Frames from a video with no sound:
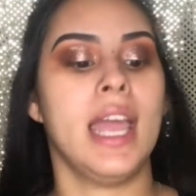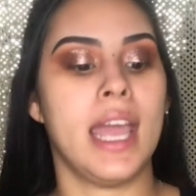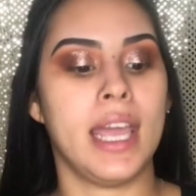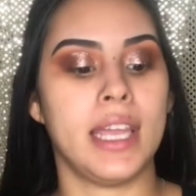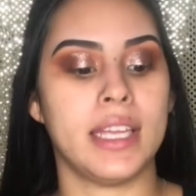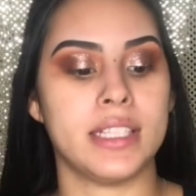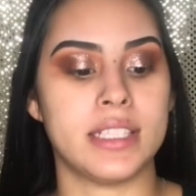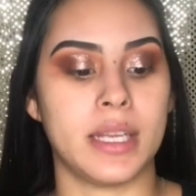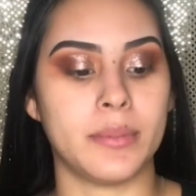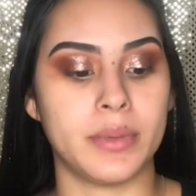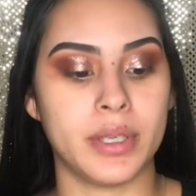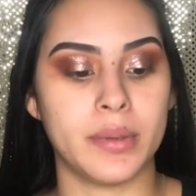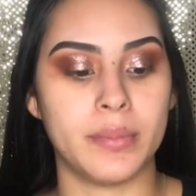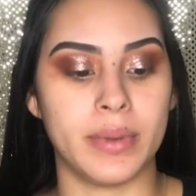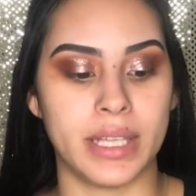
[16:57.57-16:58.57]
and I'm
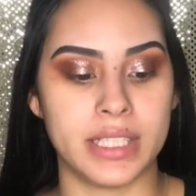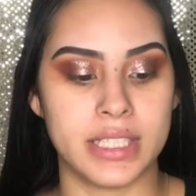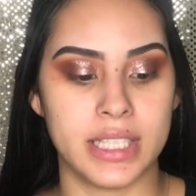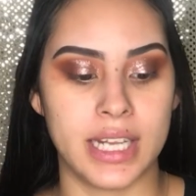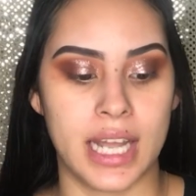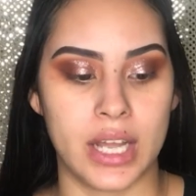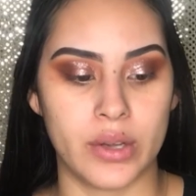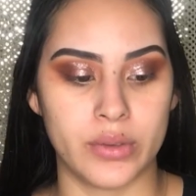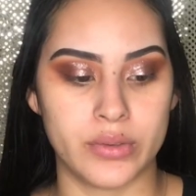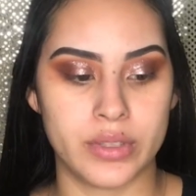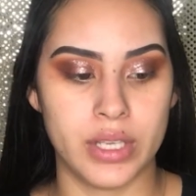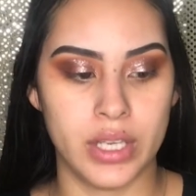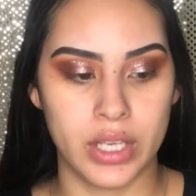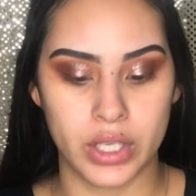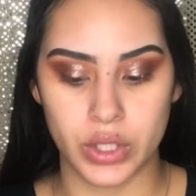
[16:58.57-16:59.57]
going to blend it out
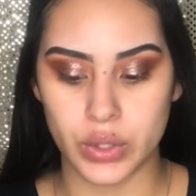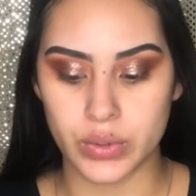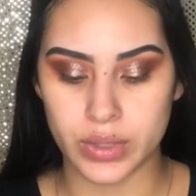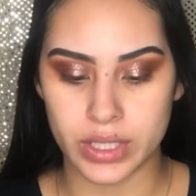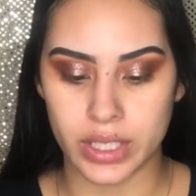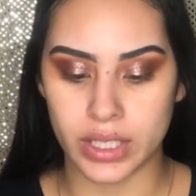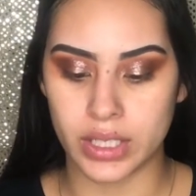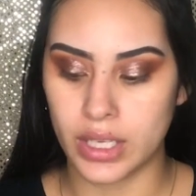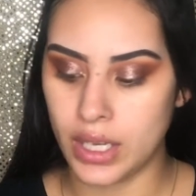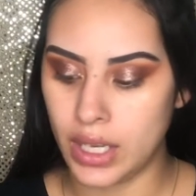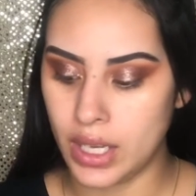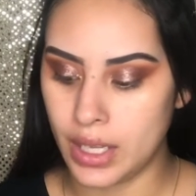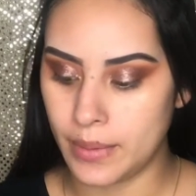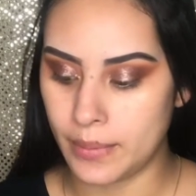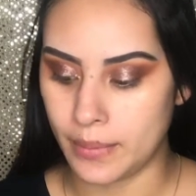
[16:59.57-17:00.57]
using
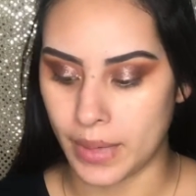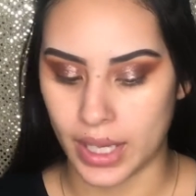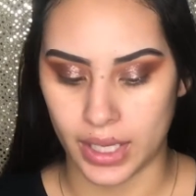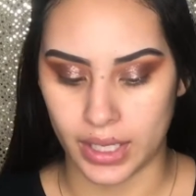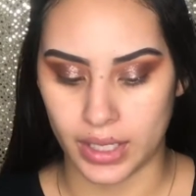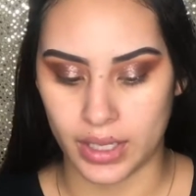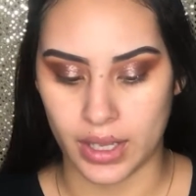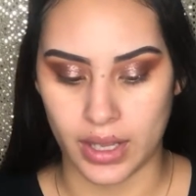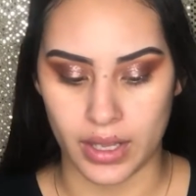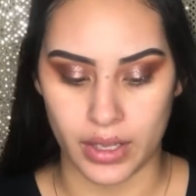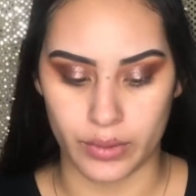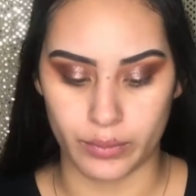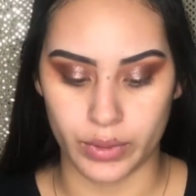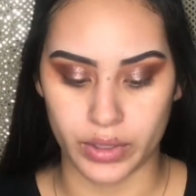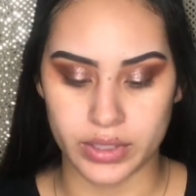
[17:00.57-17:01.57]
my
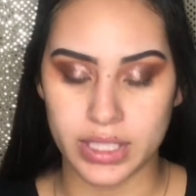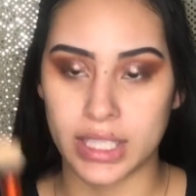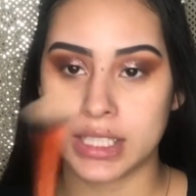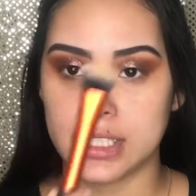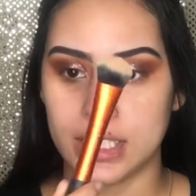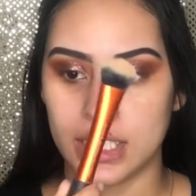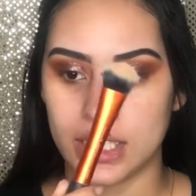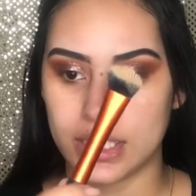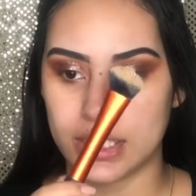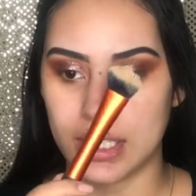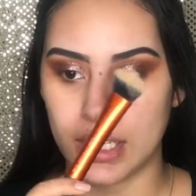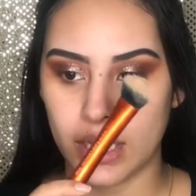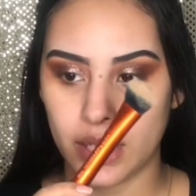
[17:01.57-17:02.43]
Real Techniques